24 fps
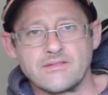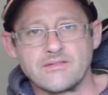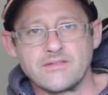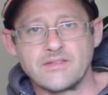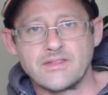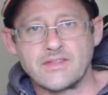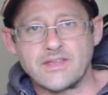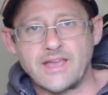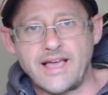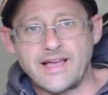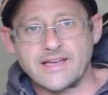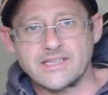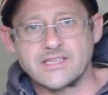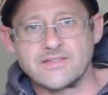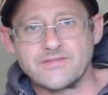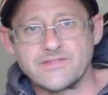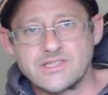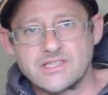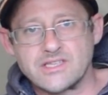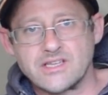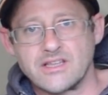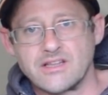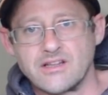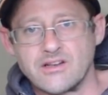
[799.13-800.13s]
the
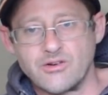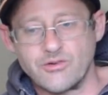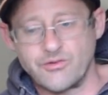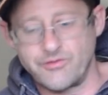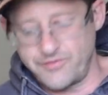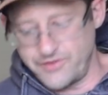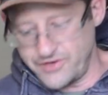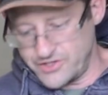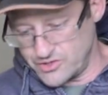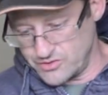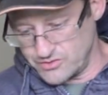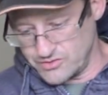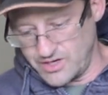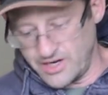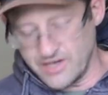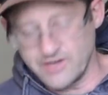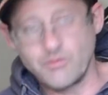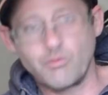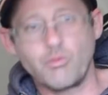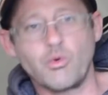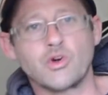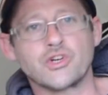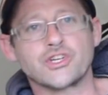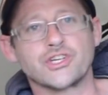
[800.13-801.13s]
activity of the little fish will kind
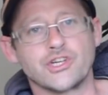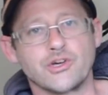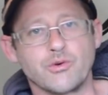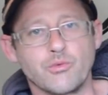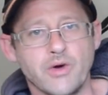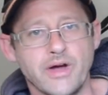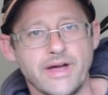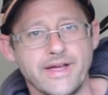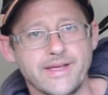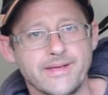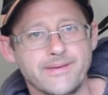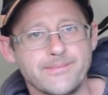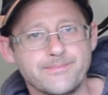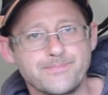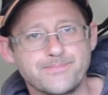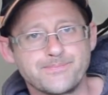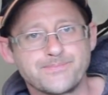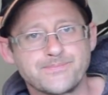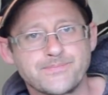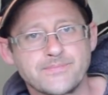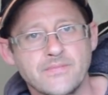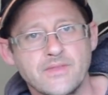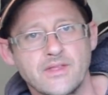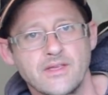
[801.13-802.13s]
of wash it away.
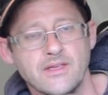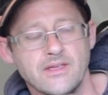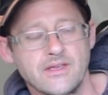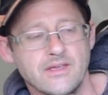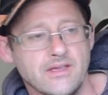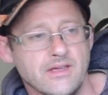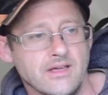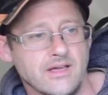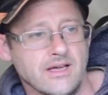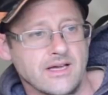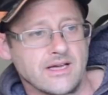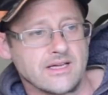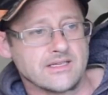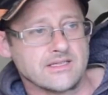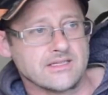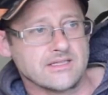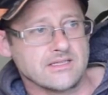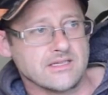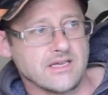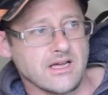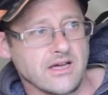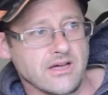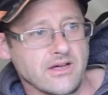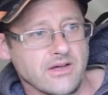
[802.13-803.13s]

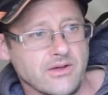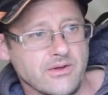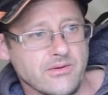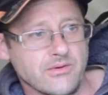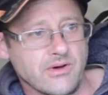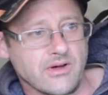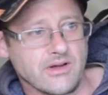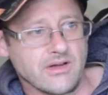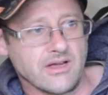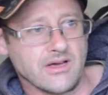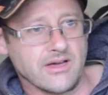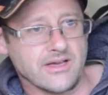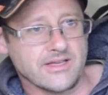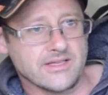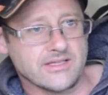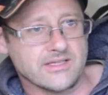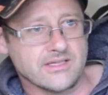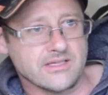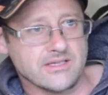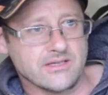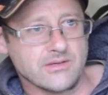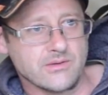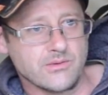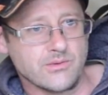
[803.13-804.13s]
So I like
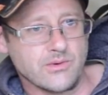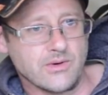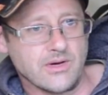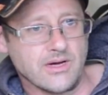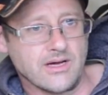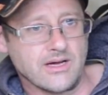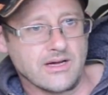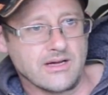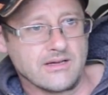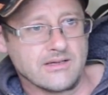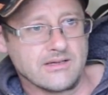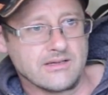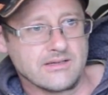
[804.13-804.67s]
to